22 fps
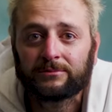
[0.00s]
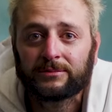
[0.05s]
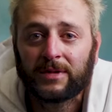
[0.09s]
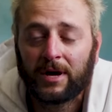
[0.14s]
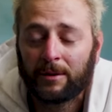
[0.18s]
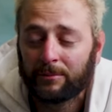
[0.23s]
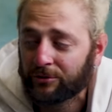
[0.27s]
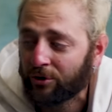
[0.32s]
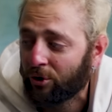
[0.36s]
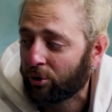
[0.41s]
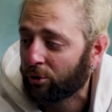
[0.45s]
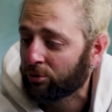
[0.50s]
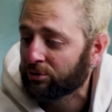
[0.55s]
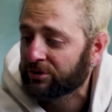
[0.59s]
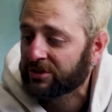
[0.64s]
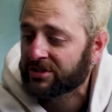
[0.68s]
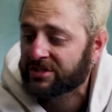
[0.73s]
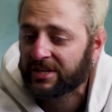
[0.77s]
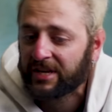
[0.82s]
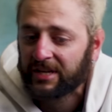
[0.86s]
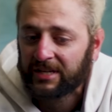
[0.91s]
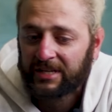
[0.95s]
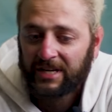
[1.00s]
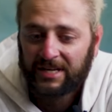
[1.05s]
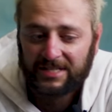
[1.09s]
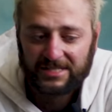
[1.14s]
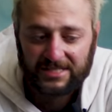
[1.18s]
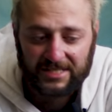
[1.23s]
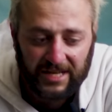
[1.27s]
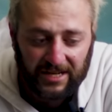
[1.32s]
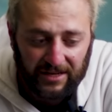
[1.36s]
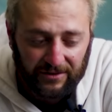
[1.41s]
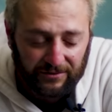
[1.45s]
I'm the oldest, like I
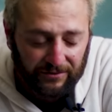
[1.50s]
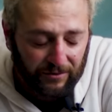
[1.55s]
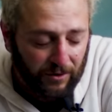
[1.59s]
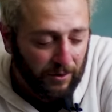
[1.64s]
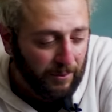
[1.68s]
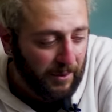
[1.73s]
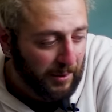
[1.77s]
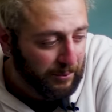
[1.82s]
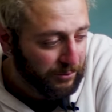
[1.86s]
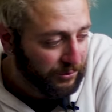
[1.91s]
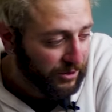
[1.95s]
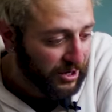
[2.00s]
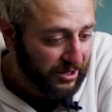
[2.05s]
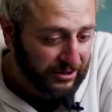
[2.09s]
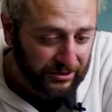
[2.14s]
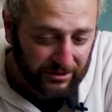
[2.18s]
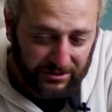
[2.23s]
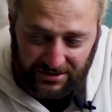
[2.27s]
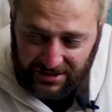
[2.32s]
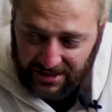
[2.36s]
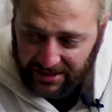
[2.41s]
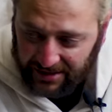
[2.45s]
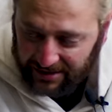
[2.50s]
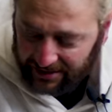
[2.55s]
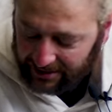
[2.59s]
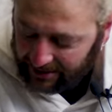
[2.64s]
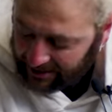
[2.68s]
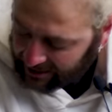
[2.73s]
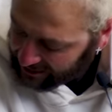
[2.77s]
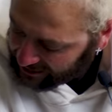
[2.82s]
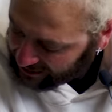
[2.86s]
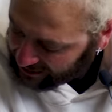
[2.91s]
said, of all my brothers, and